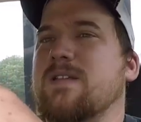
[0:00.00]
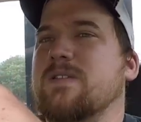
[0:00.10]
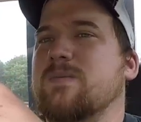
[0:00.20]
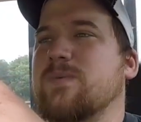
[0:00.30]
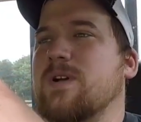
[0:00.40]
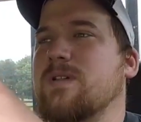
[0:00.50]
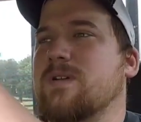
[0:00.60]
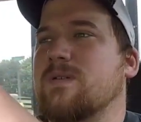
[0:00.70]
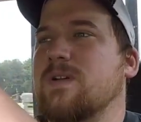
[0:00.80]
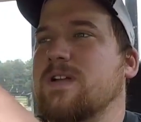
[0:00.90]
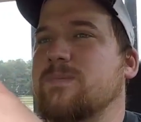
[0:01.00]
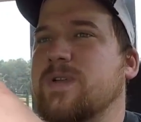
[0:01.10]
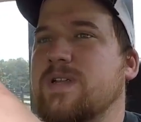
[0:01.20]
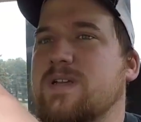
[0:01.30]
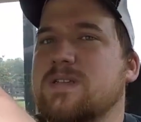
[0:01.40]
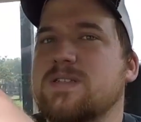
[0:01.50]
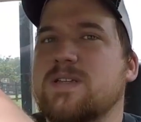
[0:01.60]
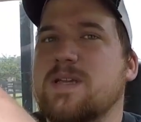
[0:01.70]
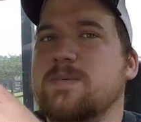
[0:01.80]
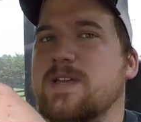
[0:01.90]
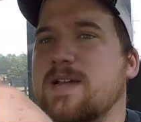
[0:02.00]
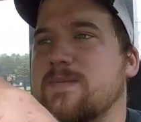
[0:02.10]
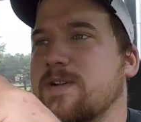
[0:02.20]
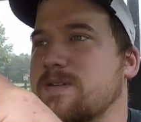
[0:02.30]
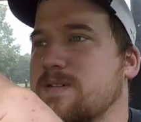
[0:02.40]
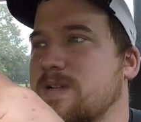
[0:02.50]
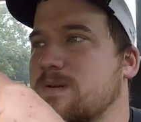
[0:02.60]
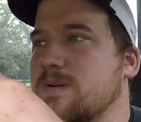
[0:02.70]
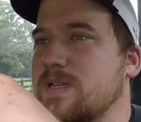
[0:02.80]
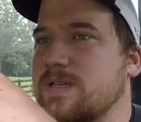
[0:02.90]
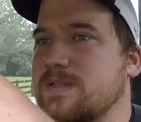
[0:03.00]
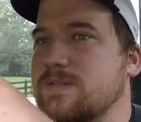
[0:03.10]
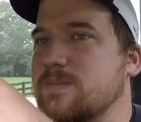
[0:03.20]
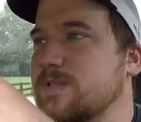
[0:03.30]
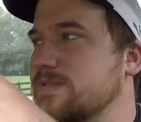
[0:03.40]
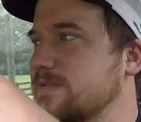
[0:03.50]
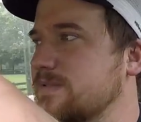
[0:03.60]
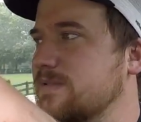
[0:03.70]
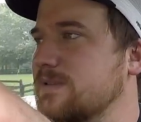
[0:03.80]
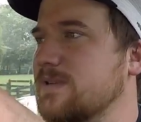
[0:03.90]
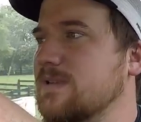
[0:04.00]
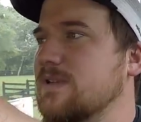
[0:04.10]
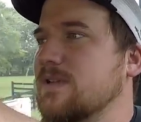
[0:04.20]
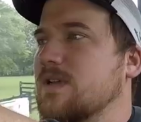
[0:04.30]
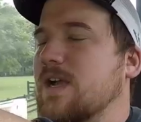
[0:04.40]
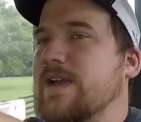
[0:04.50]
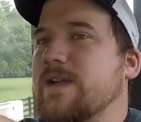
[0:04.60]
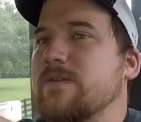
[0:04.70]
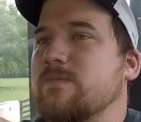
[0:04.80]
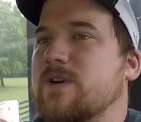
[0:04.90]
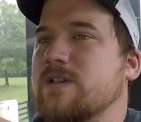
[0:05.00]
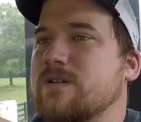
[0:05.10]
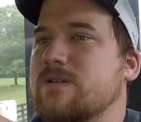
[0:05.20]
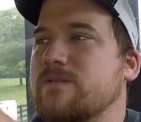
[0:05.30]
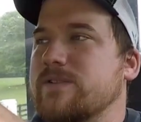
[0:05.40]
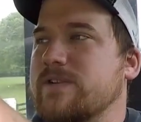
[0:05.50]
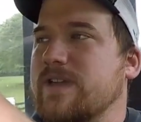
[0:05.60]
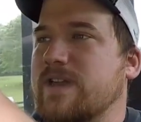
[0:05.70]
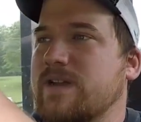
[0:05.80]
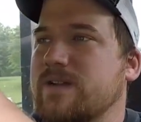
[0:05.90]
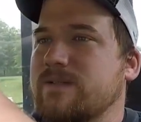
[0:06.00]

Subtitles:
That's probably going to have to be done at the same time. I don't really know what it is. I ain't even bother going to look at it.